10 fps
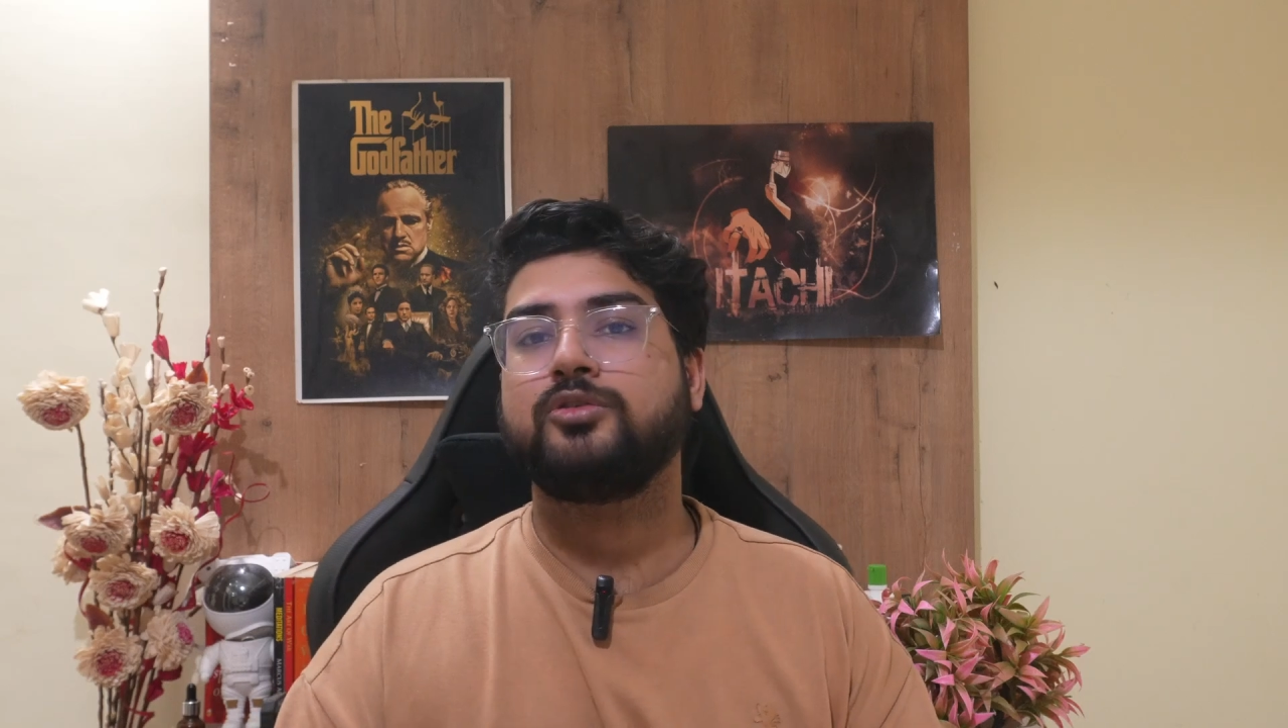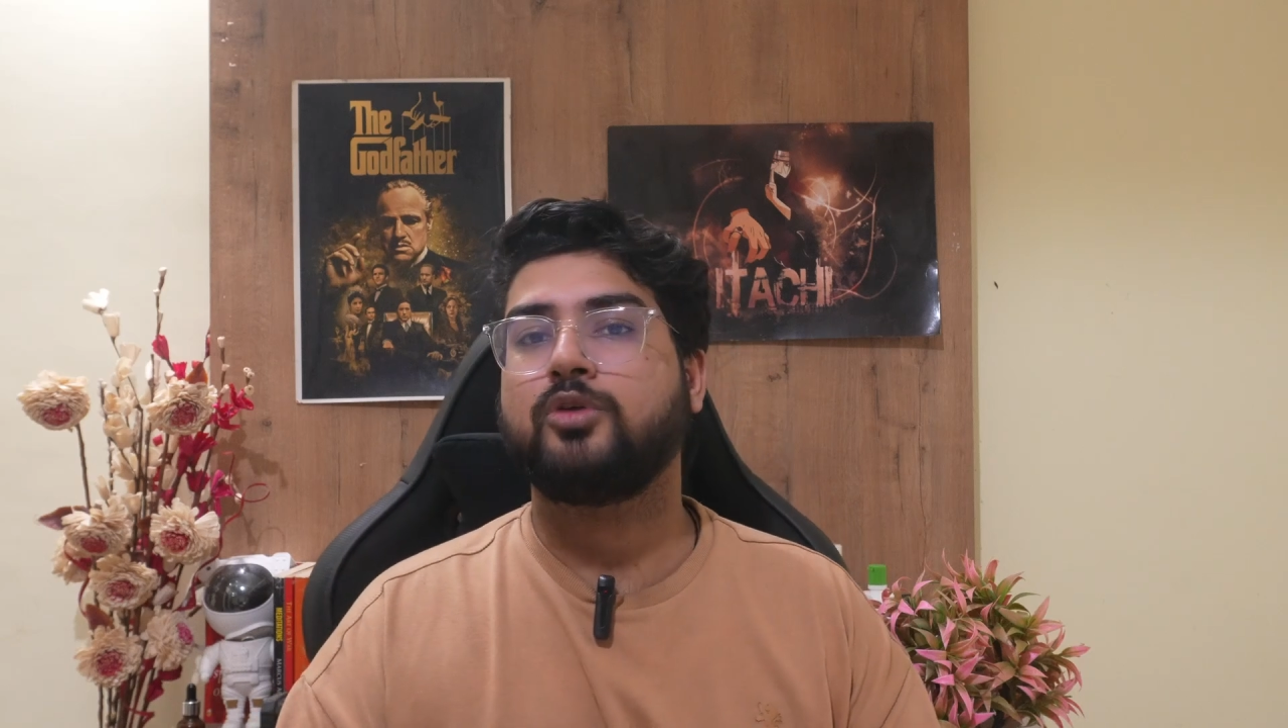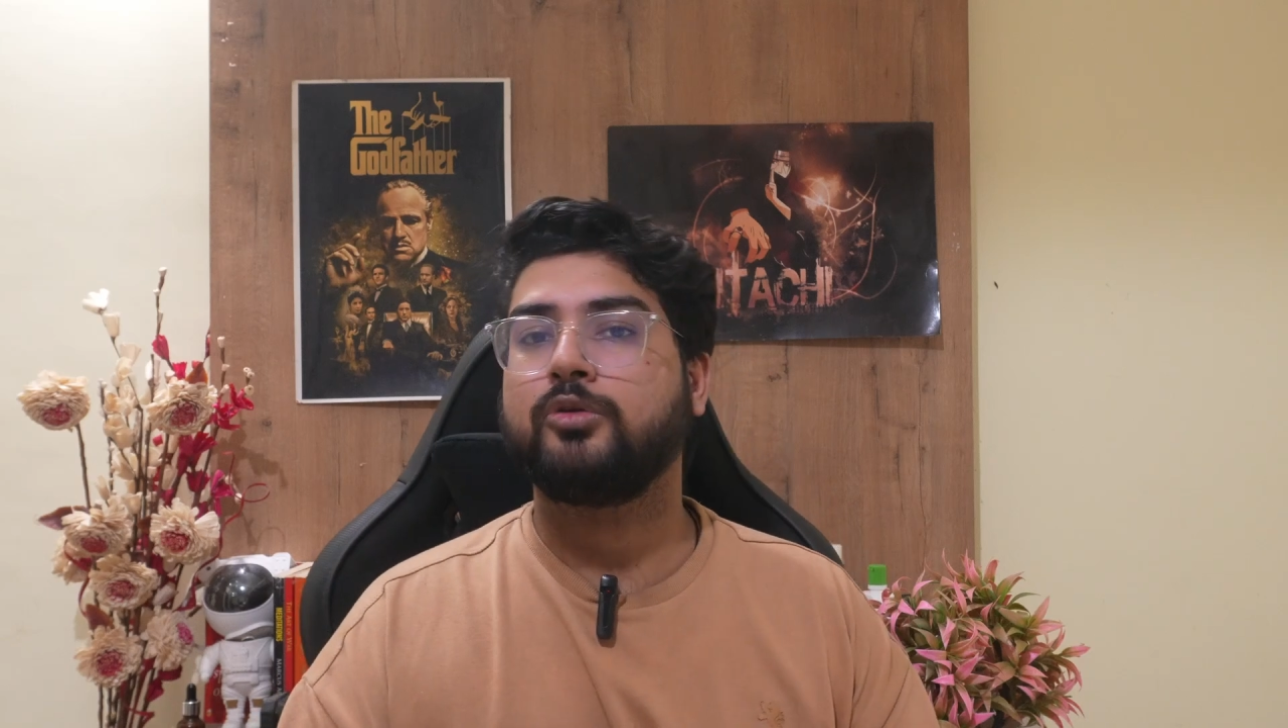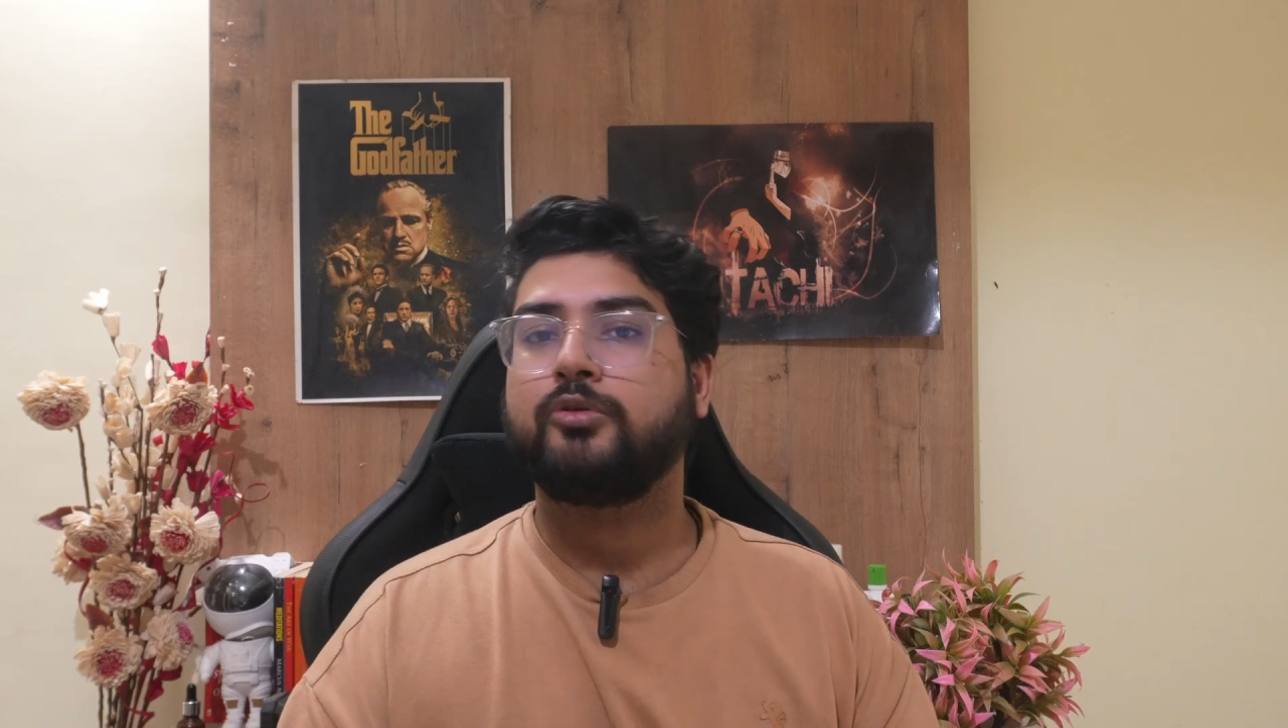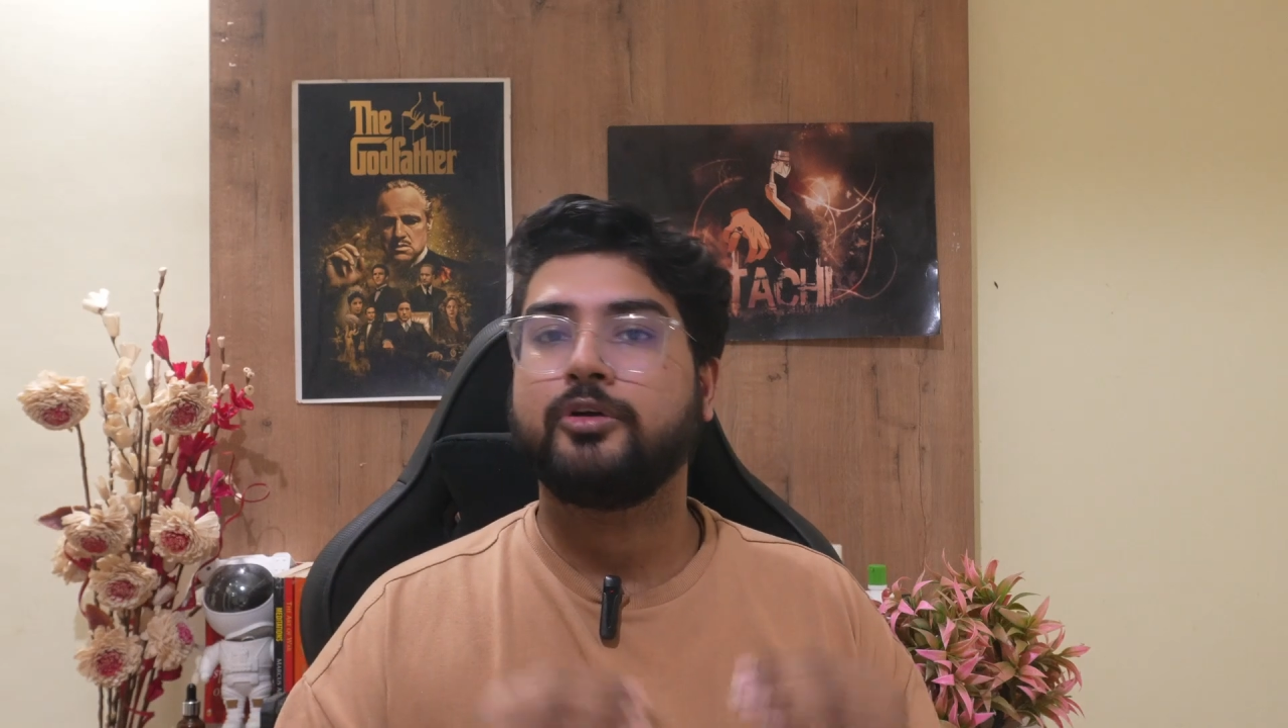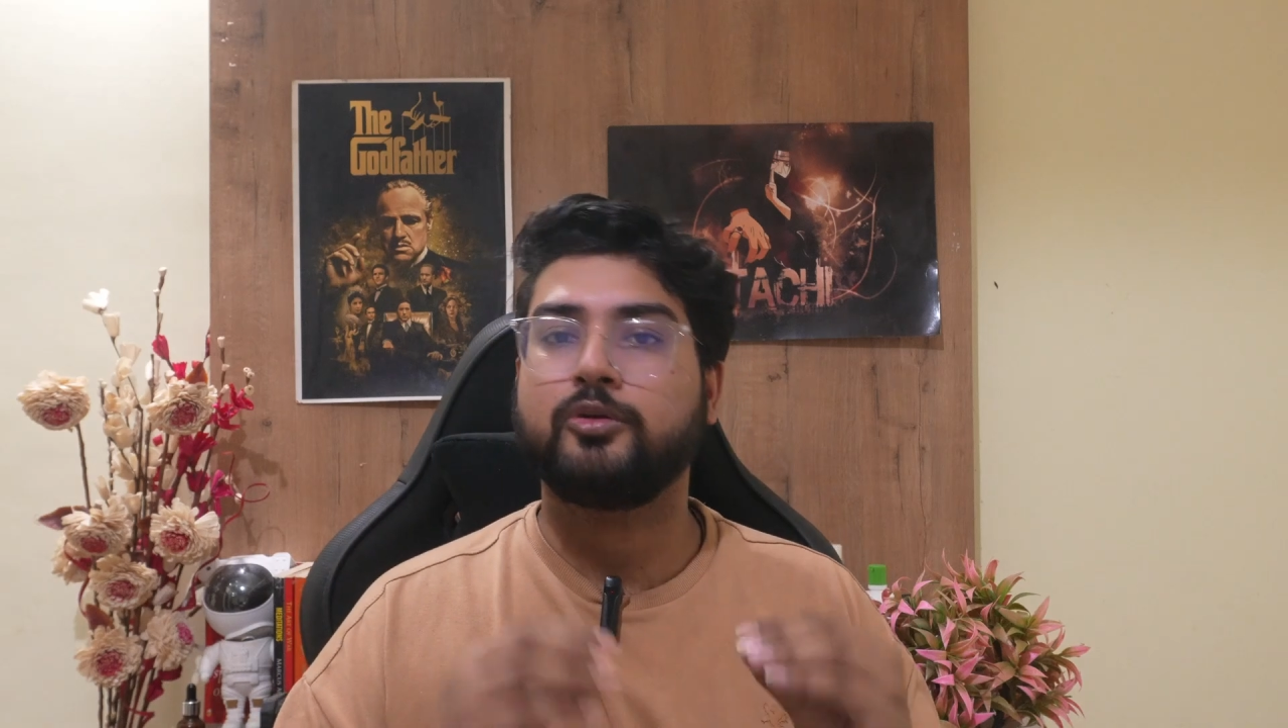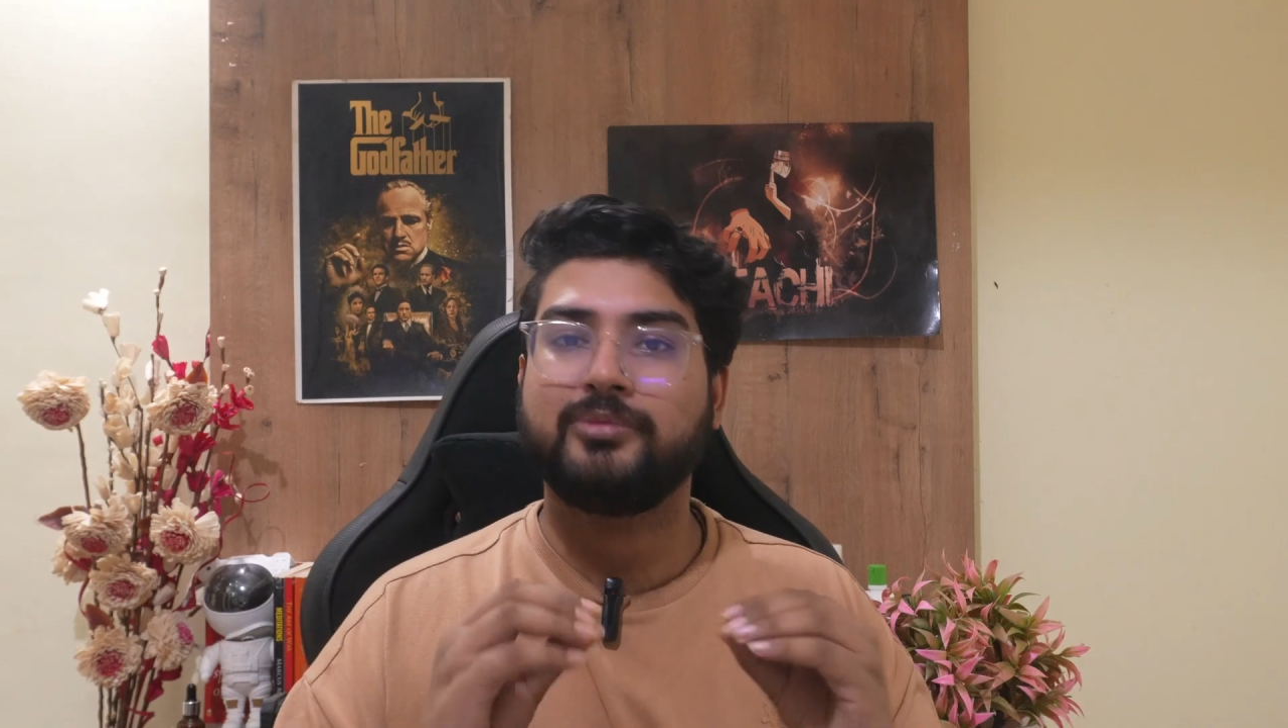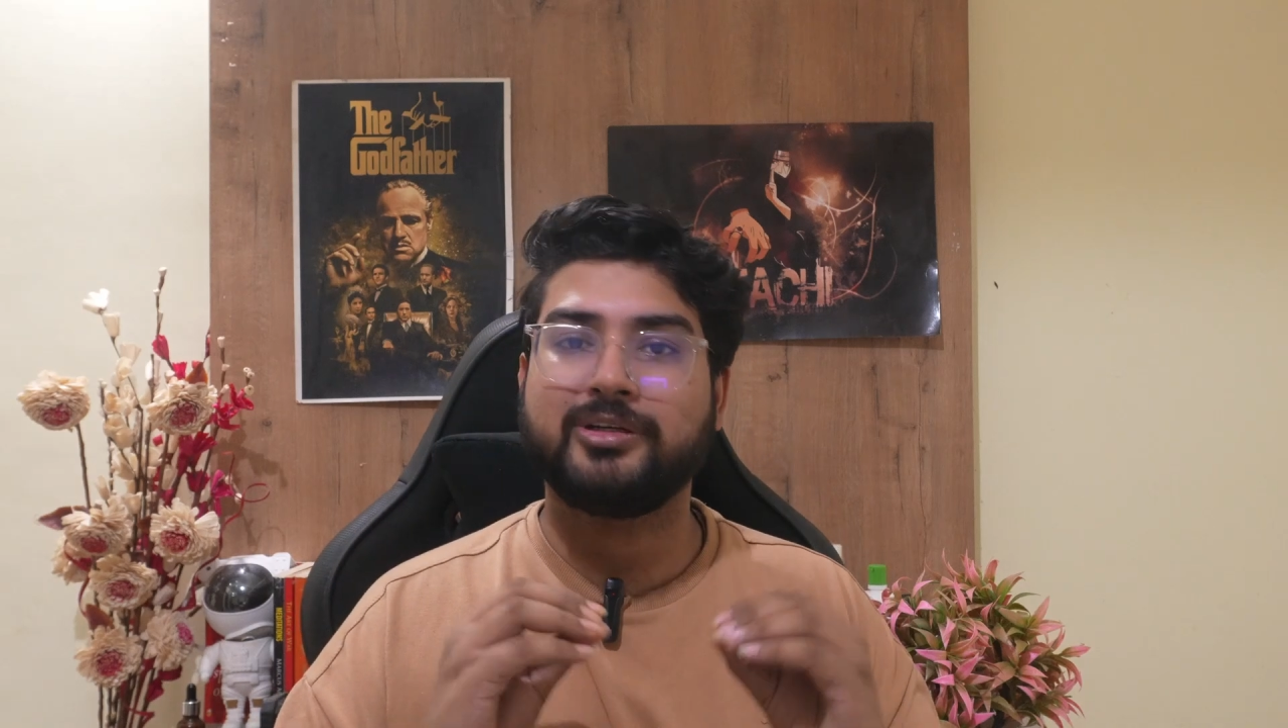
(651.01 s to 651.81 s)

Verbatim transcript: is not going to